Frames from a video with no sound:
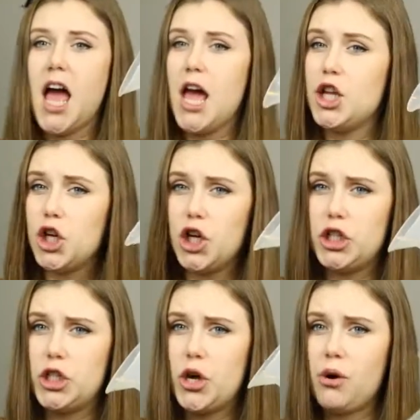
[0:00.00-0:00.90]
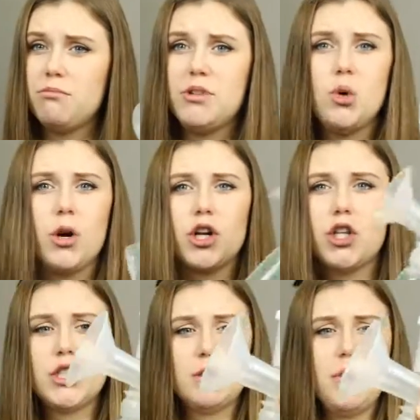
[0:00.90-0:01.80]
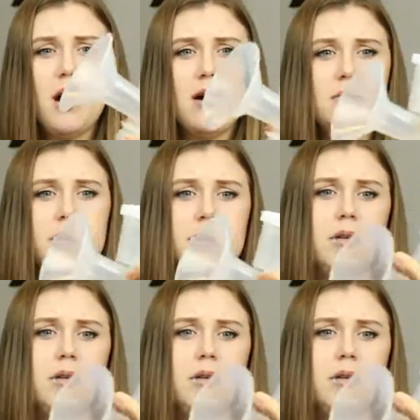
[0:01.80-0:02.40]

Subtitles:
And you're good to go. You are good to pump.